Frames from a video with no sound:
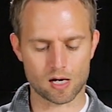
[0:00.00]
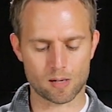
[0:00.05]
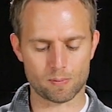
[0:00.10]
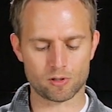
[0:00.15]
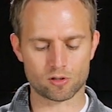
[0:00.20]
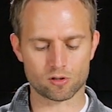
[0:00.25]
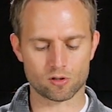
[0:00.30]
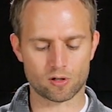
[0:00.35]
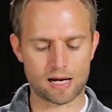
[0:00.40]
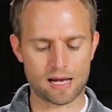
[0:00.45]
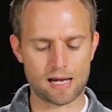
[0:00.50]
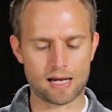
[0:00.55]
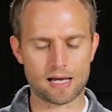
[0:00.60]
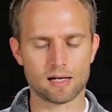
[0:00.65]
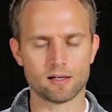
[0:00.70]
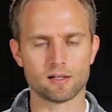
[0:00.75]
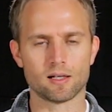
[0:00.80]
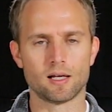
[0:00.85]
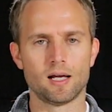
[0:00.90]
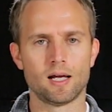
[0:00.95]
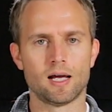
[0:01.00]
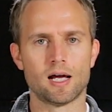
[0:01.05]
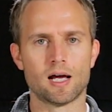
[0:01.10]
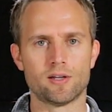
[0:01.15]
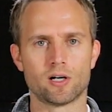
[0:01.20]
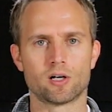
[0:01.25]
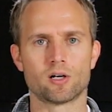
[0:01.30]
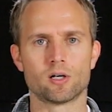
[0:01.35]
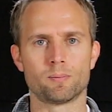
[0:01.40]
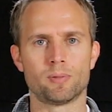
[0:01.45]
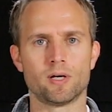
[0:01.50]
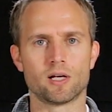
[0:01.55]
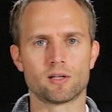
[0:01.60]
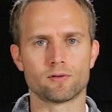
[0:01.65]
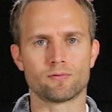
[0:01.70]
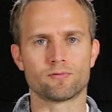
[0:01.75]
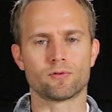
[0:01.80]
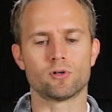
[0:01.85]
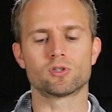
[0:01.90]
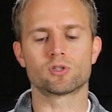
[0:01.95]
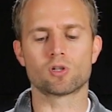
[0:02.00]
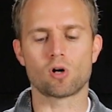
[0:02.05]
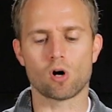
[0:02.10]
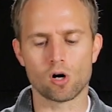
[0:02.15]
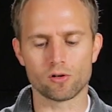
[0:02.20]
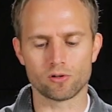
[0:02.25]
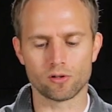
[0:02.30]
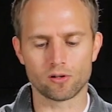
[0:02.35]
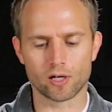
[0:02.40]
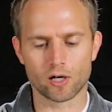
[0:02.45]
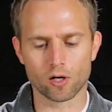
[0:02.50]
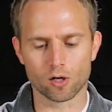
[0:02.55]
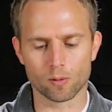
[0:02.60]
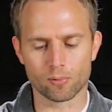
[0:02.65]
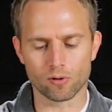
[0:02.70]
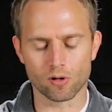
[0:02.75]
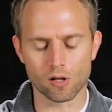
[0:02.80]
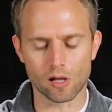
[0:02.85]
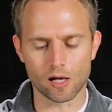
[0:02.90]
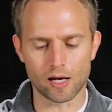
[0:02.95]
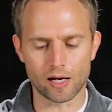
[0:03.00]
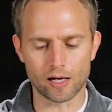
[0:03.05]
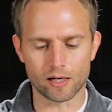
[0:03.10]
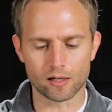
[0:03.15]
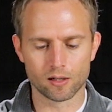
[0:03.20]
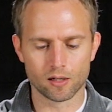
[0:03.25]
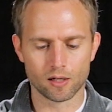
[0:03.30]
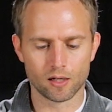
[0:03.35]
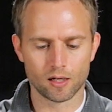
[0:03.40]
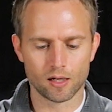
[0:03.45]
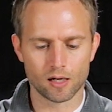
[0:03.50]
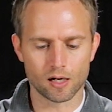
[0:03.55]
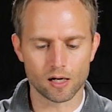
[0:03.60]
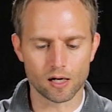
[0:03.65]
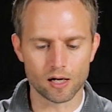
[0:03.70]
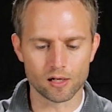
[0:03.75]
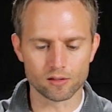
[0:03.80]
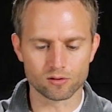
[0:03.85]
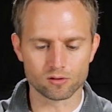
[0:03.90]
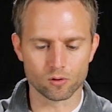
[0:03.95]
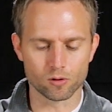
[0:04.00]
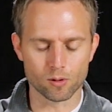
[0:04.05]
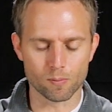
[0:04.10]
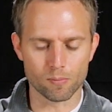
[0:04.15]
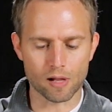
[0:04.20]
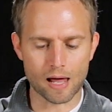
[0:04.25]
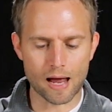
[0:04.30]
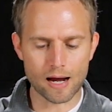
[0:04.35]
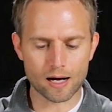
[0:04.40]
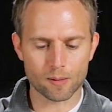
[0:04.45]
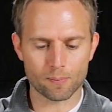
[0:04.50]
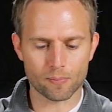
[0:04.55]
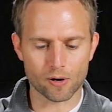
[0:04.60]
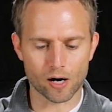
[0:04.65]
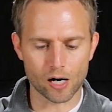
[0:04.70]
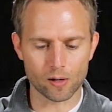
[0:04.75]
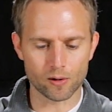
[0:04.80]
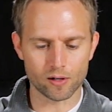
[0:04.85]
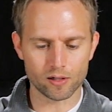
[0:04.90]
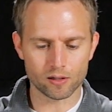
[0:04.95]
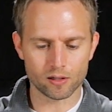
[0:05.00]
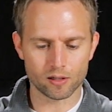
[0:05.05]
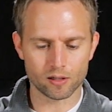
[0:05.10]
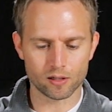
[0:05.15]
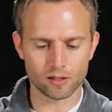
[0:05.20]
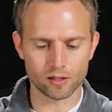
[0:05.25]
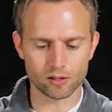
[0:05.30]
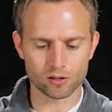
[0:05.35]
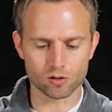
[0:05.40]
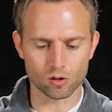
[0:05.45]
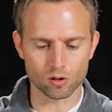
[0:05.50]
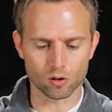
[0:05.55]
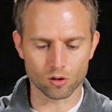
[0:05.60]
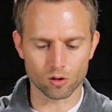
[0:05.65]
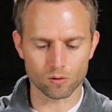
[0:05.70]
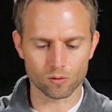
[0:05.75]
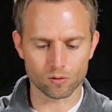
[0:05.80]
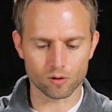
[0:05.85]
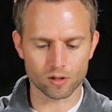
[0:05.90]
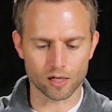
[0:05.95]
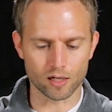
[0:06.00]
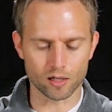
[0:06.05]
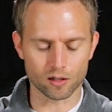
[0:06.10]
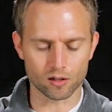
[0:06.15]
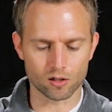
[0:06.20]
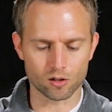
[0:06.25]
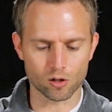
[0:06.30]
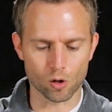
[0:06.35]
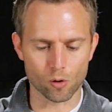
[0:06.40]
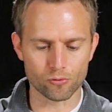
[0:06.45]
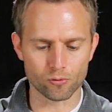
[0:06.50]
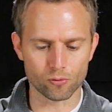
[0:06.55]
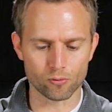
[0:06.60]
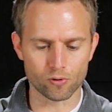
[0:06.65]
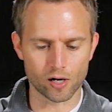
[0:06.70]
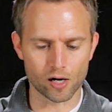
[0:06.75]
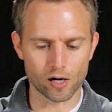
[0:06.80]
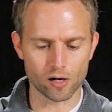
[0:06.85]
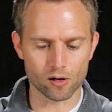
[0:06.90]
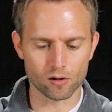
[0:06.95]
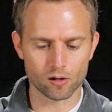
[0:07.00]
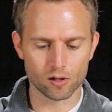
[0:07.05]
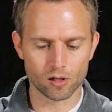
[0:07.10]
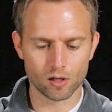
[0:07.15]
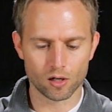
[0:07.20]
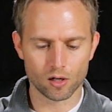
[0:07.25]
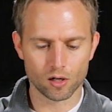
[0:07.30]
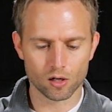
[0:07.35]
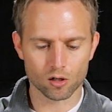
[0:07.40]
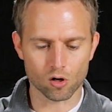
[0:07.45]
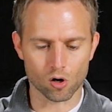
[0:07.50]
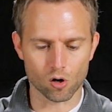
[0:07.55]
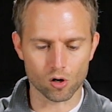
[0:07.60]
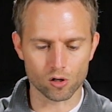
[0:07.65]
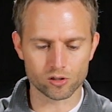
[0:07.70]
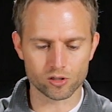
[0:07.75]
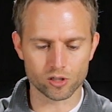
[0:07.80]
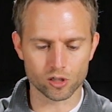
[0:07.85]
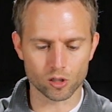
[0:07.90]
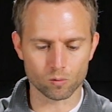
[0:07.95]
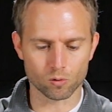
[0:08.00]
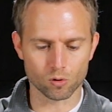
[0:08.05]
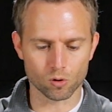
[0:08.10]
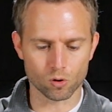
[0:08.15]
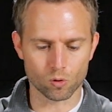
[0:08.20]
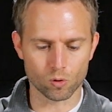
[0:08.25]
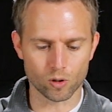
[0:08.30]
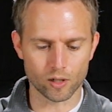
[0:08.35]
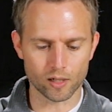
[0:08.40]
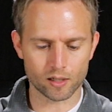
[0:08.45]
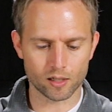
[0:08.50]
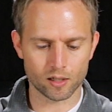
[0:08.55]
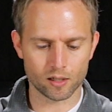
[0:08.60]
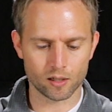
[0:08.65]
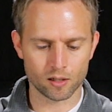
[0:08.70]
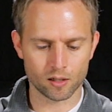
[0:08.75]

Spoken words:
into their hand, and they're going to pick the first card that they're going to play. So the black pirate is going to kind of go through their cards here real quick,